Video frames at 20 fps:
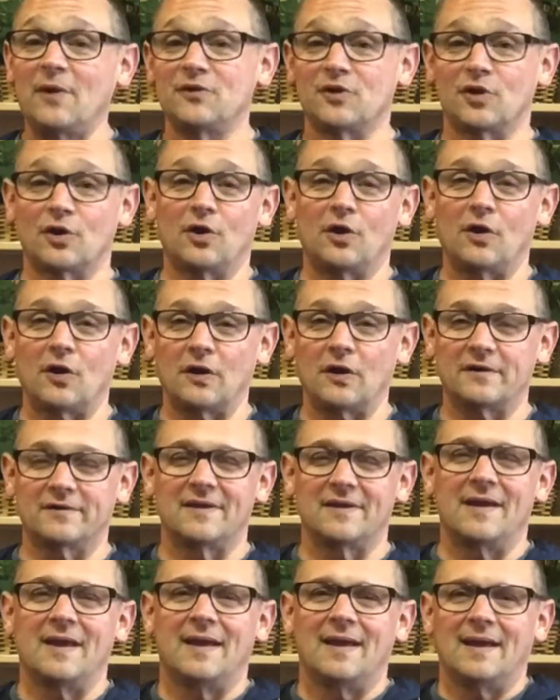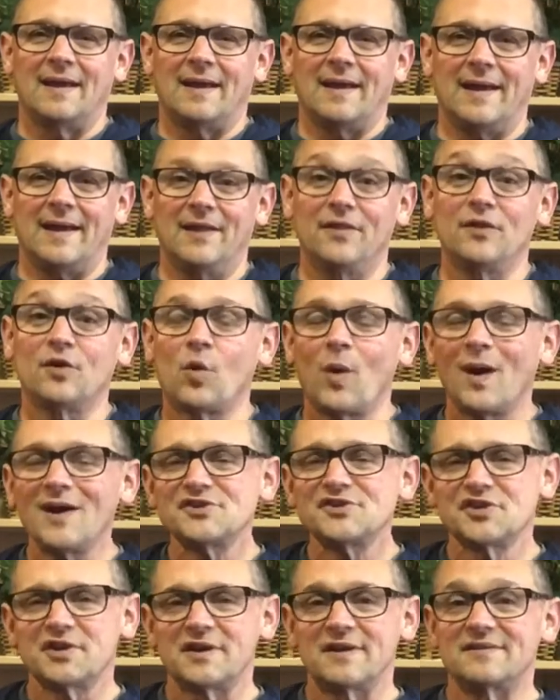your heart. And the
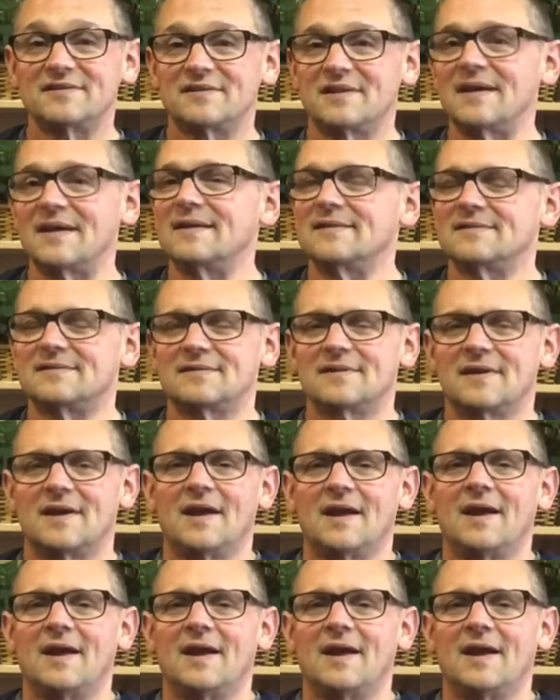question is this: